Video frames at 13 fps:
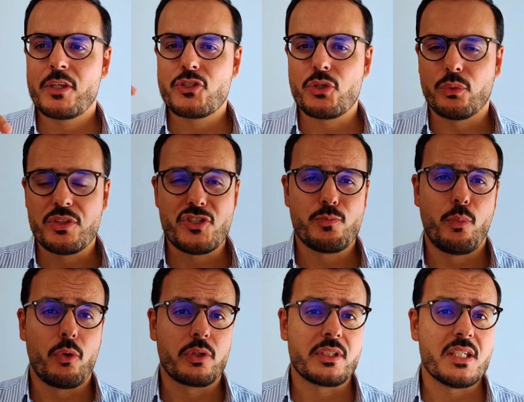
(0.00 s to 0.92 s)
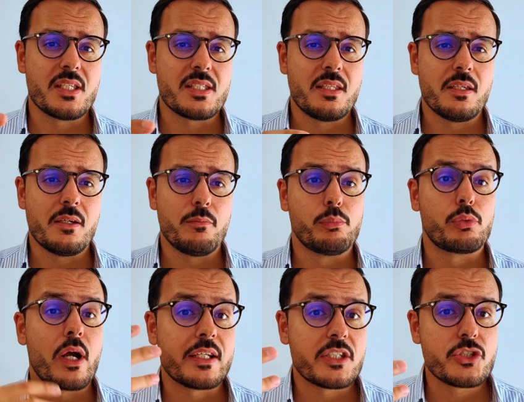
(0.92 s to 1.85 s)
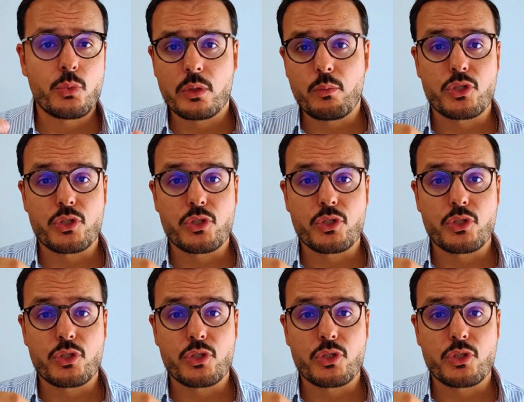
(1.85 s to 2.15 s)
So this Sport is the brightest one,